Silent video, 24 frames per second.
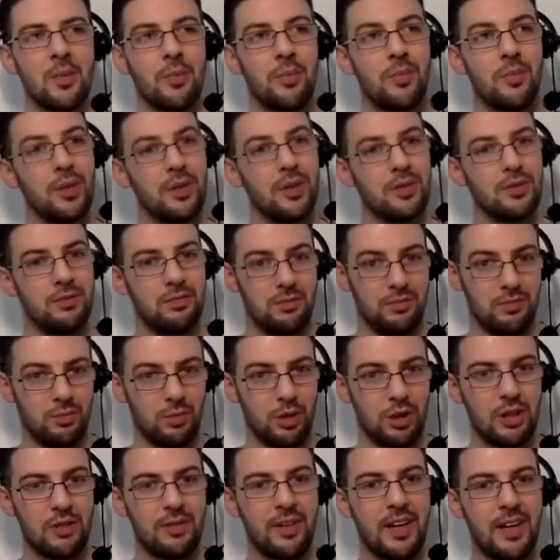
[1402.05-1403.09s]
But
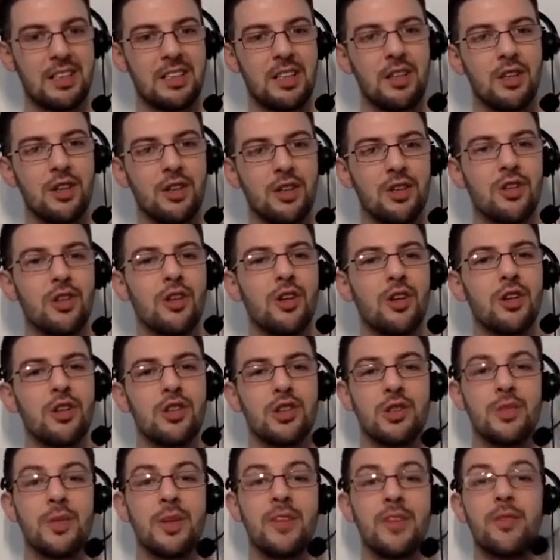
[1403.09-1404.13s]
what you've actually alluded to,
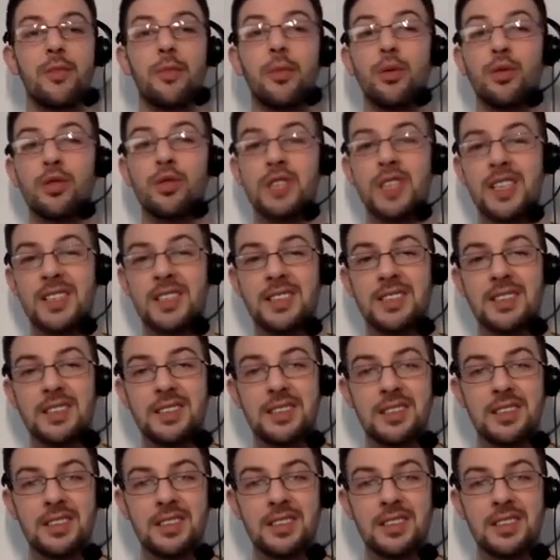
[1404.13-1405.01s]
there's a bit of a process